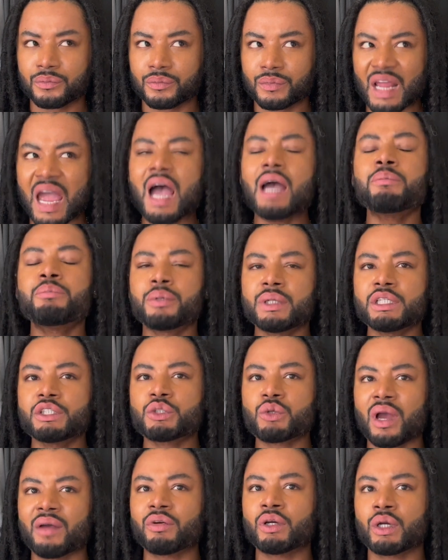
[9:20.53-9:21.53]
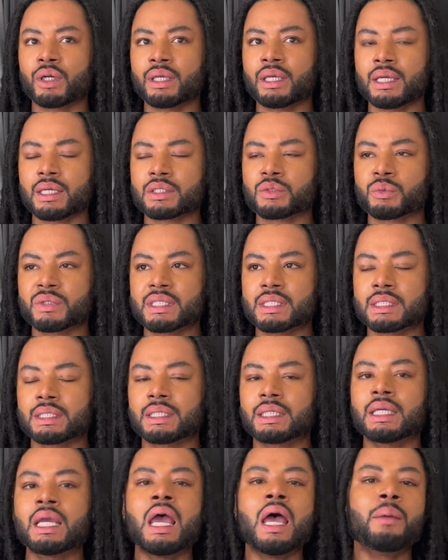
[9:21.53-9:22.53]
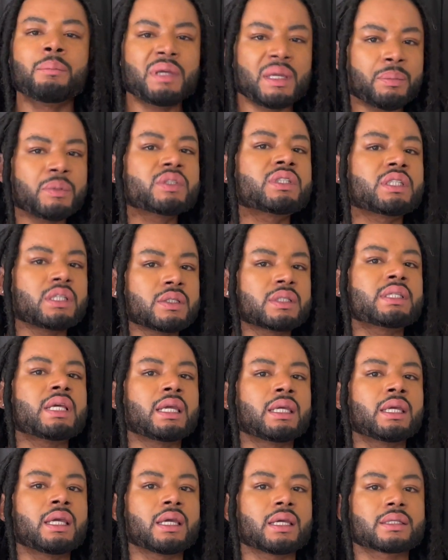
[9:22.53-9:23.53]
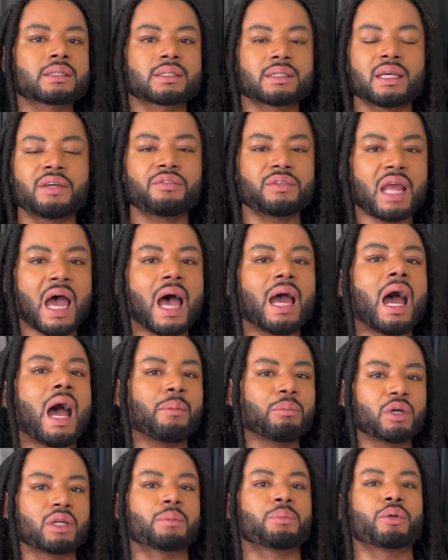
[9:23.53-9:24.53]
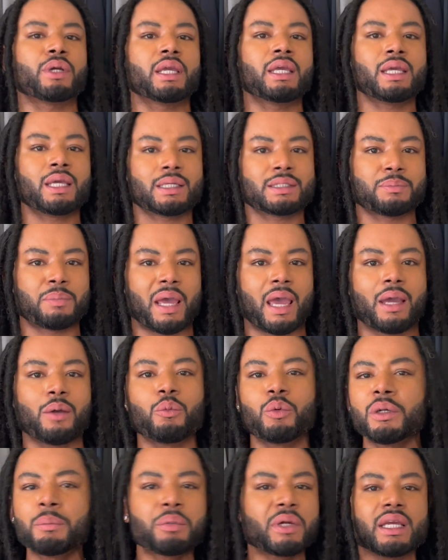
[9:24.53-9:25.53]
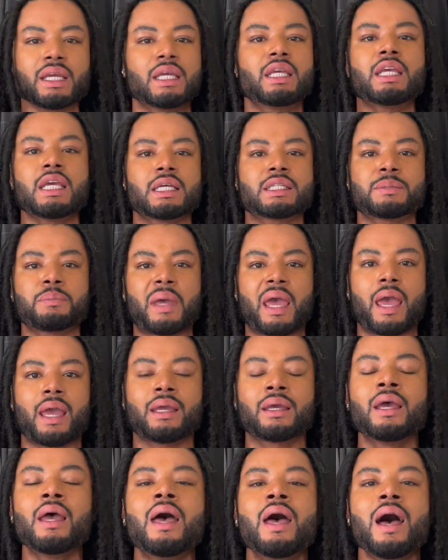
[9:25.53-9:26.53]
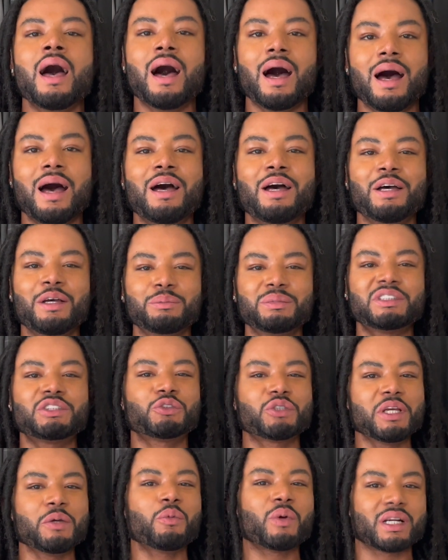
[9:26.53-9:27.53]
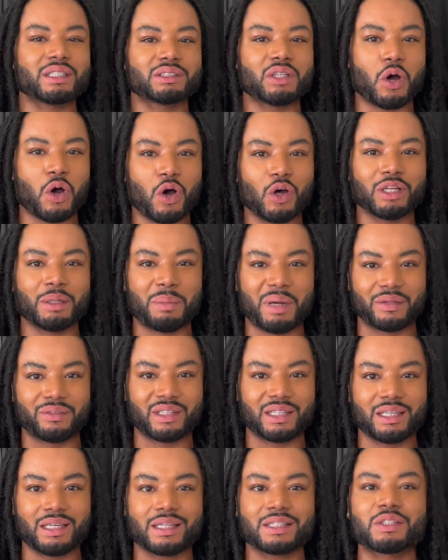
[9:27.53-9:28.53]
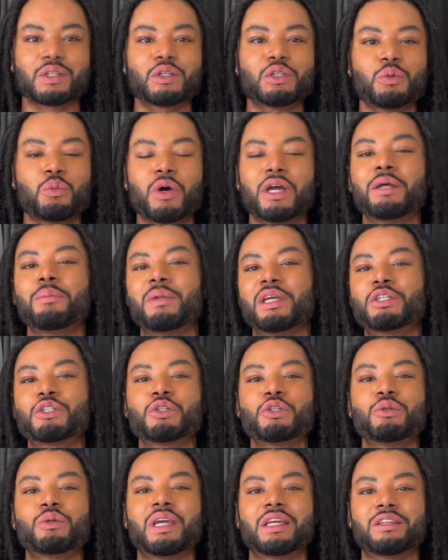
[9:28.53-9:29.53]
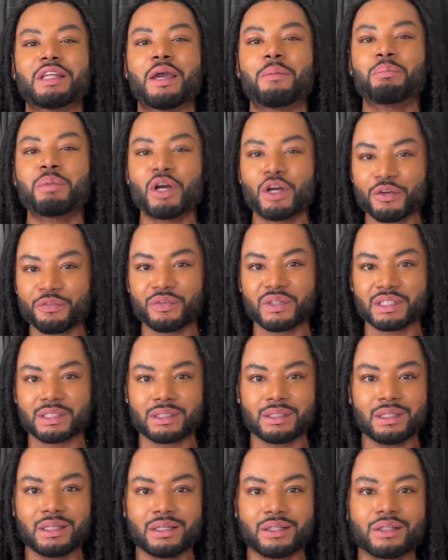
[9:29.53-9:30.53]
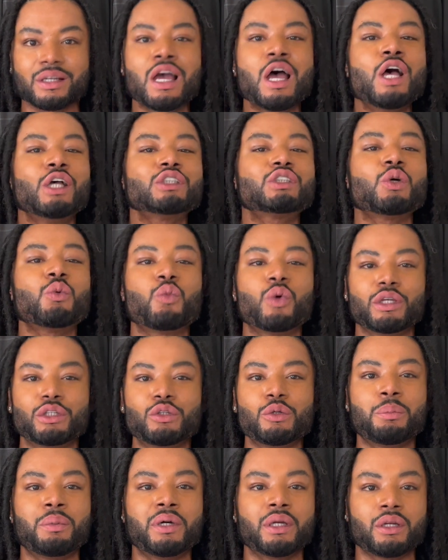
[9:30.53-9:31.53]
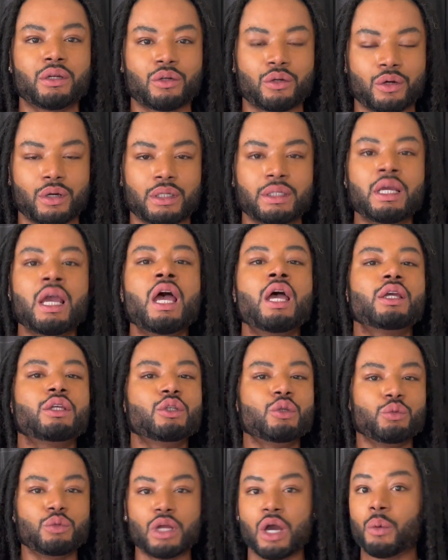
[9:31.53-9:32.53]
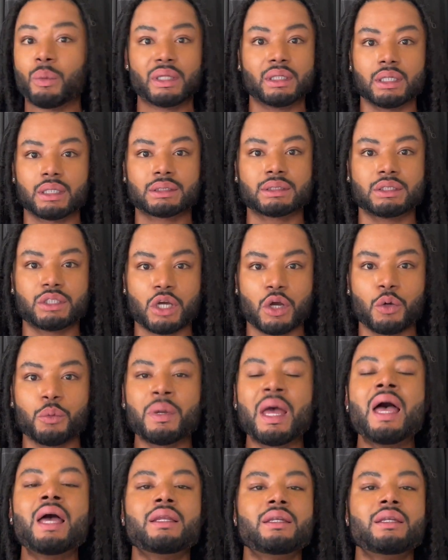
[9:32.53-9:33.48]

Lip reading: I'm pretty sure I've heard kicks recently. People still say kicks. If not, I'm going to bring kicks back. We're bringing kicks back. Streetwear is all about the kicks. So you want to make sure you get that perfect sneaker. So when you put it on, you know it looks dope.